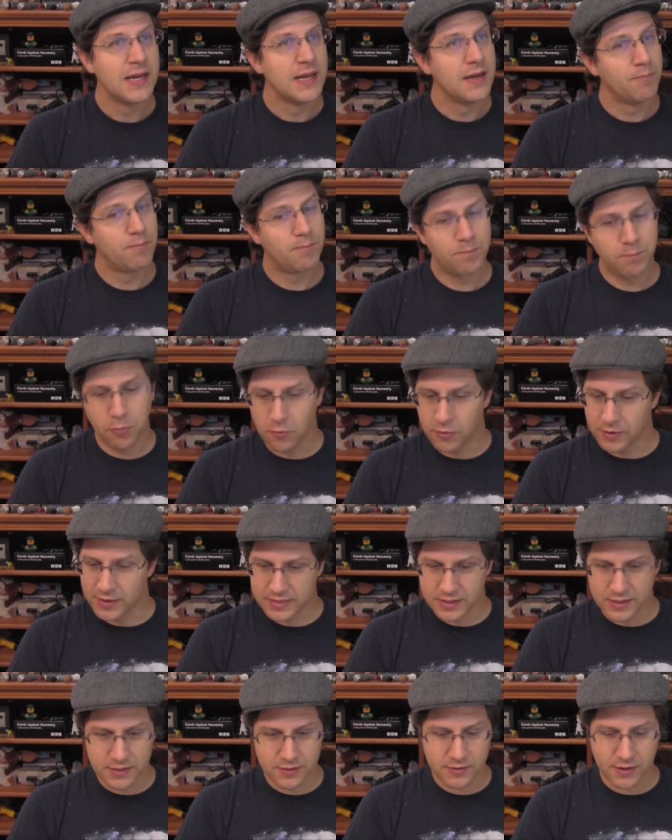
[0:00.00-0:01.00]
boy,
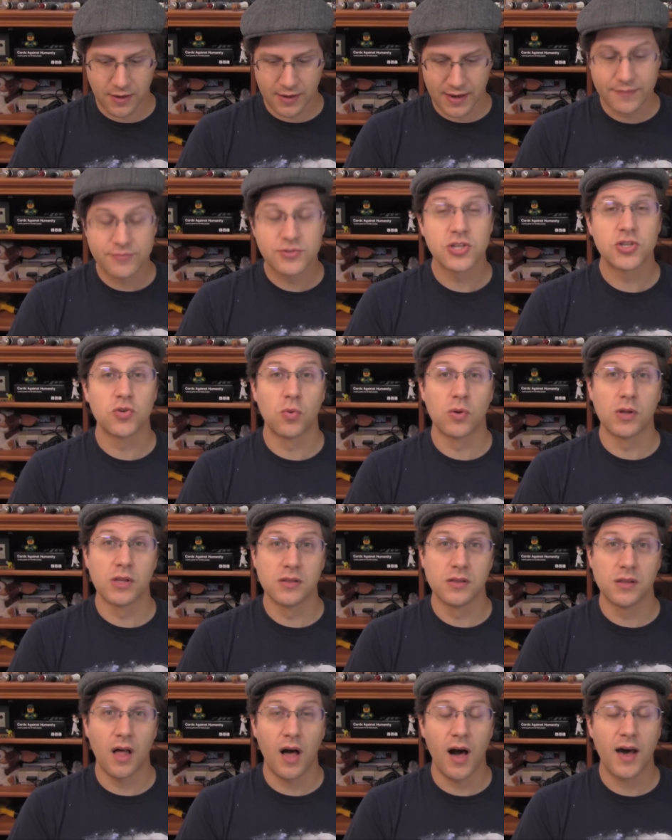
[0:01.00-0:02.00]
they're gonna have to do a
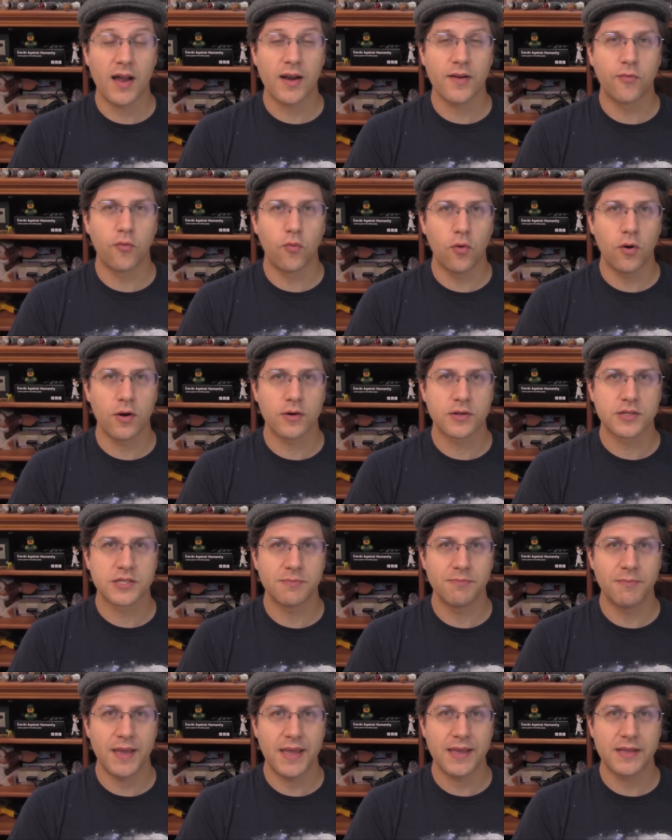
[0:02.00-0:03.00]
lot of work
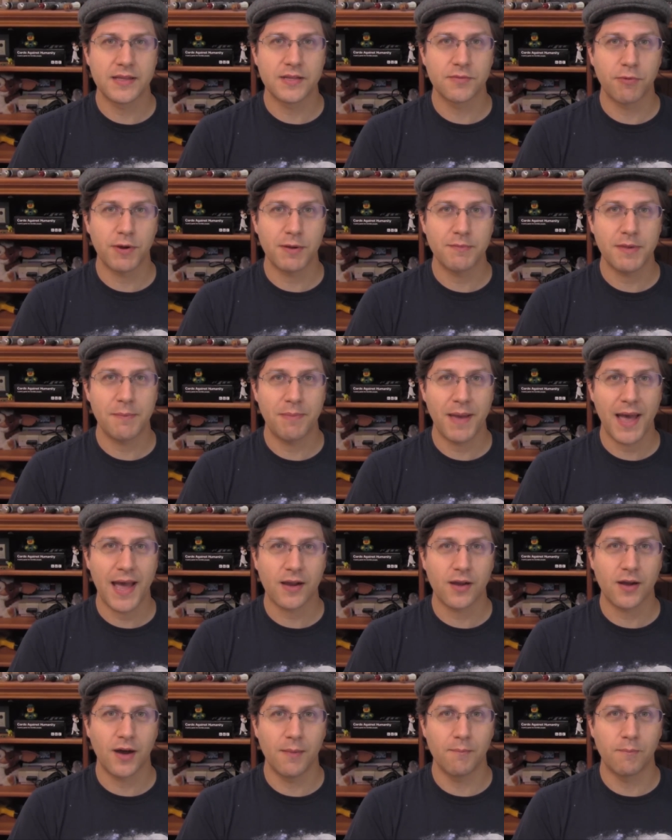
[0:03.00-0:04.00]
to make to bring me
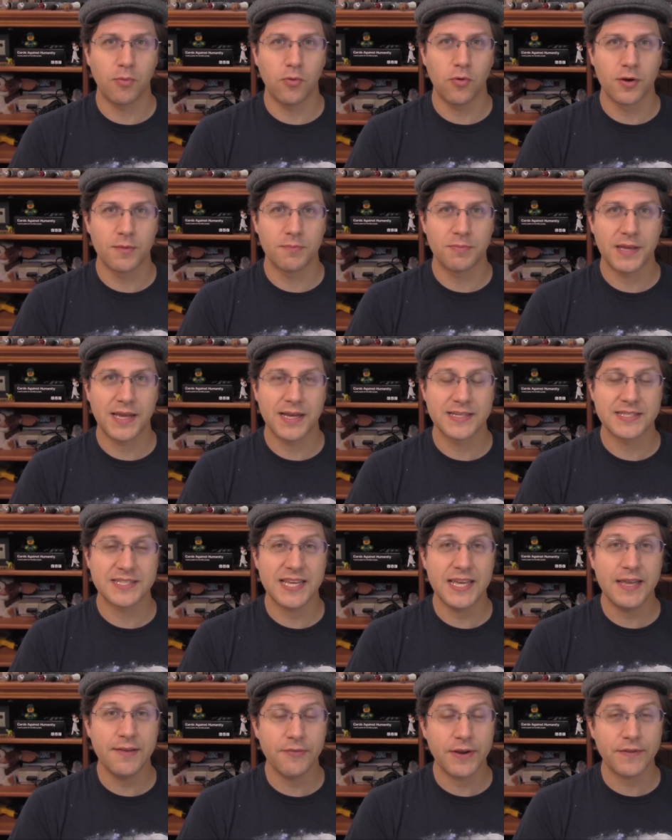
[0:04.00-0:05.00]
back on board because
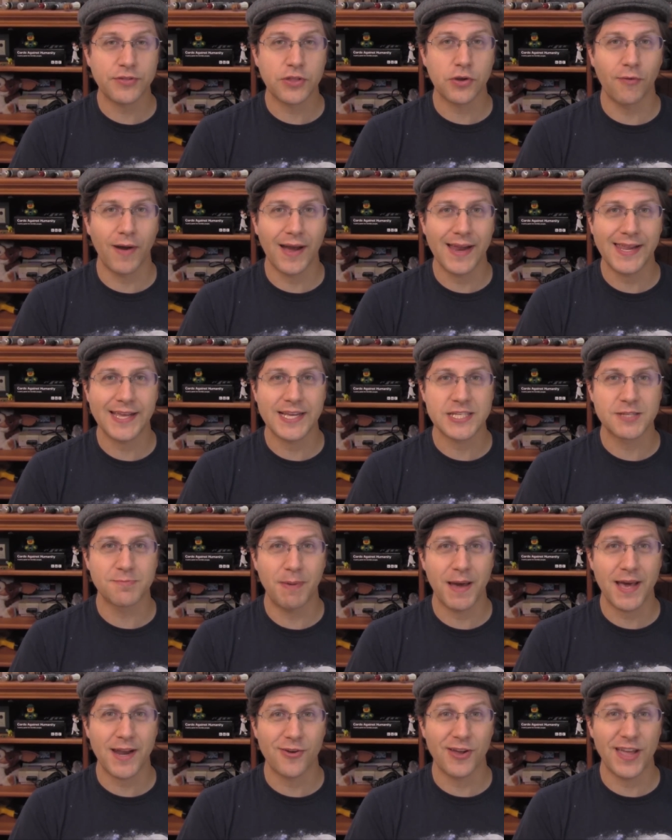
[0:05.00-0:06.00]
even if the writing gets
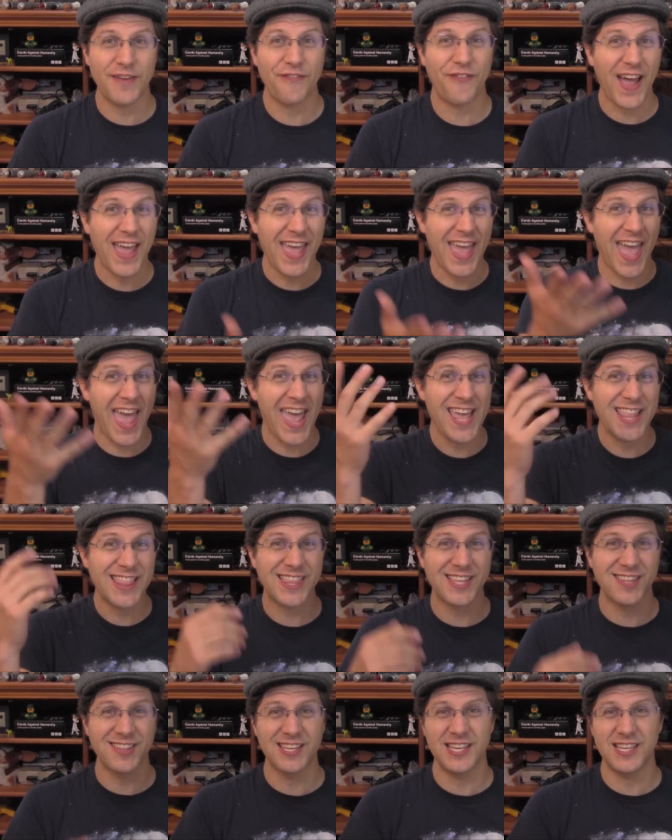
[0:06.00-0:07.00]
better, if I
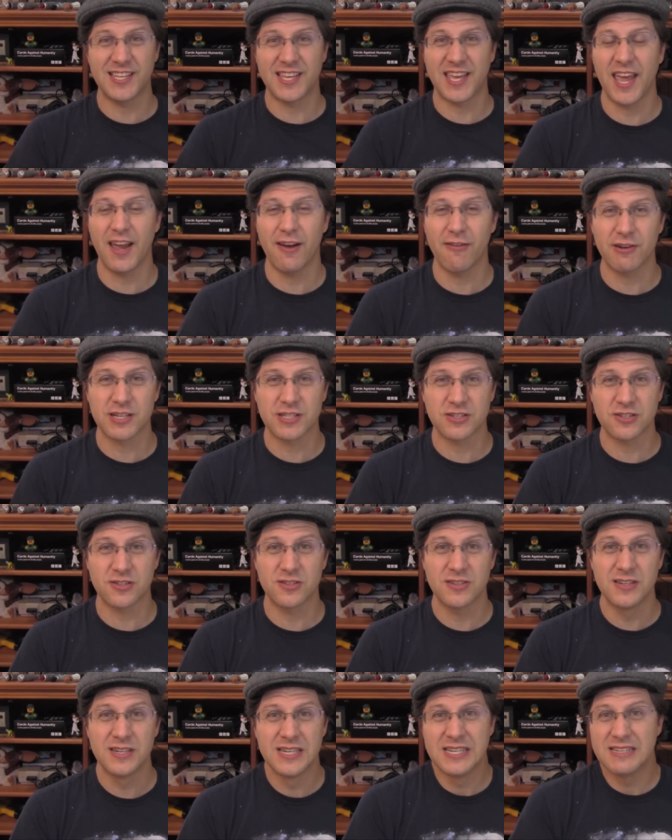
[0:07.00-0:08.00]
hate the lead
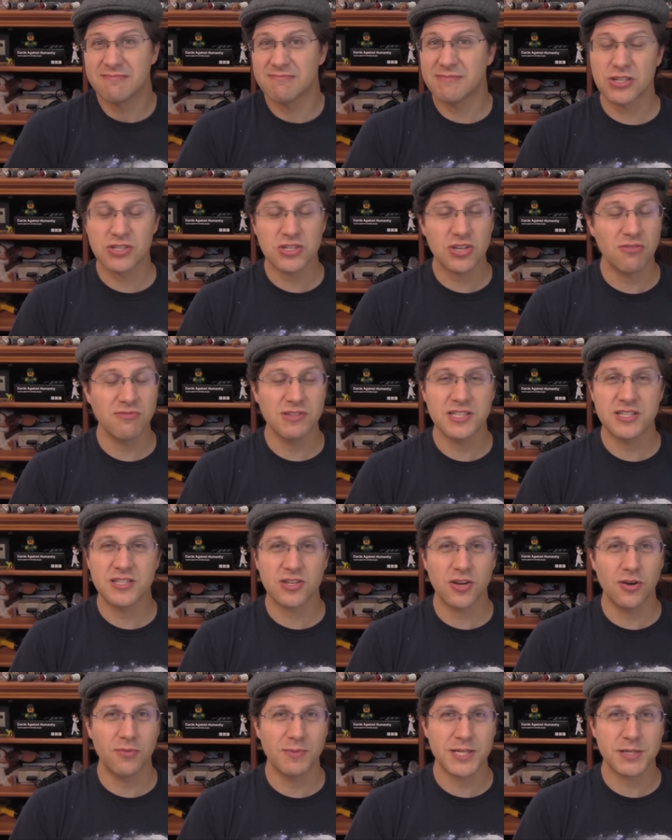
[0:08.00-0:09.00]
character, there's only
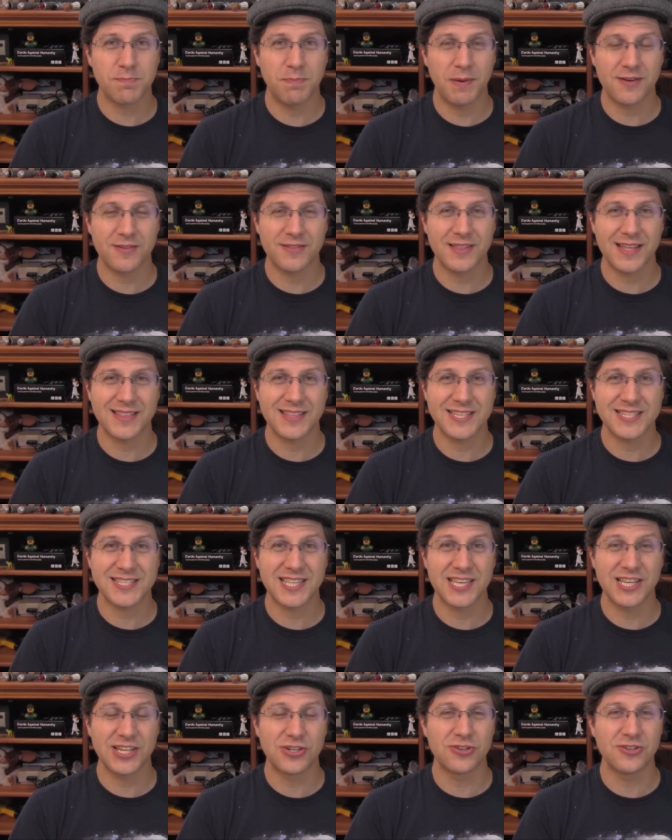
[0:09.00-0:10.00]
so much better that this
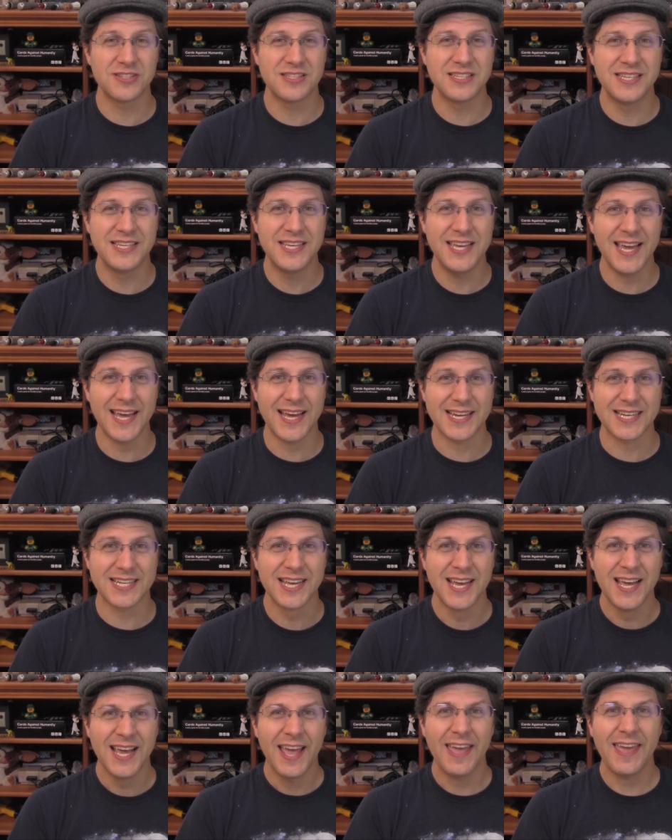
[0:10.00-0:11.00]
thing could
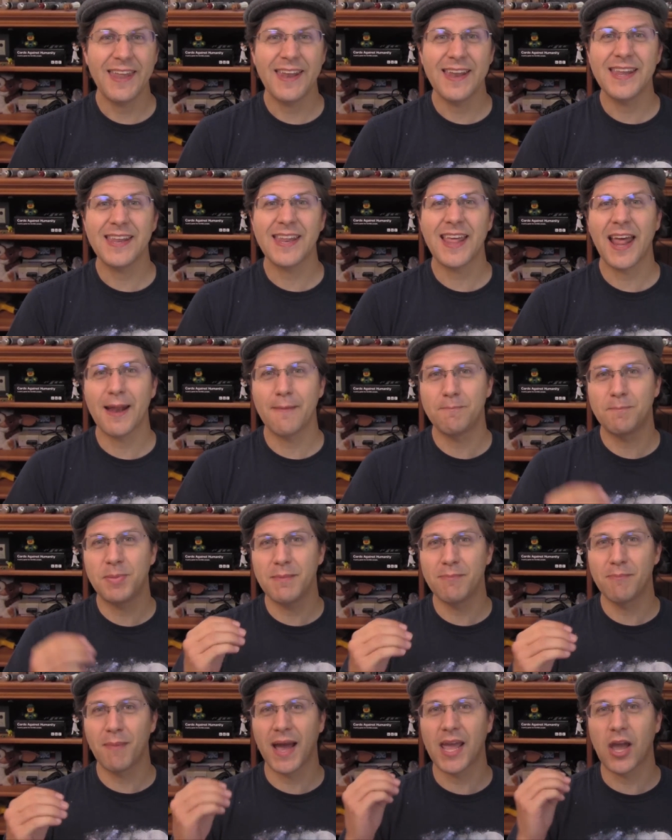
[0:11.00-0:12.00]
get. And it had
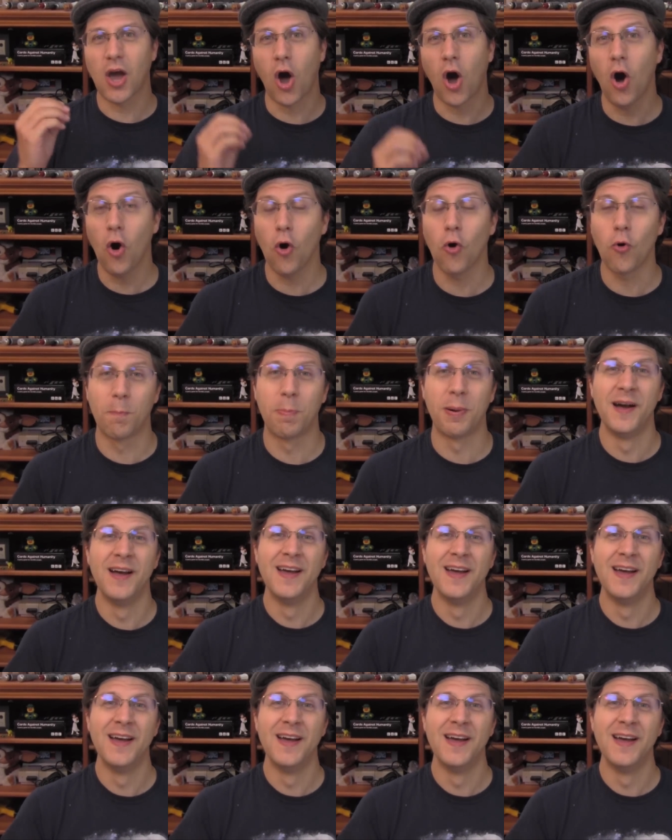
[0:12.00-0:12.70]
been my hope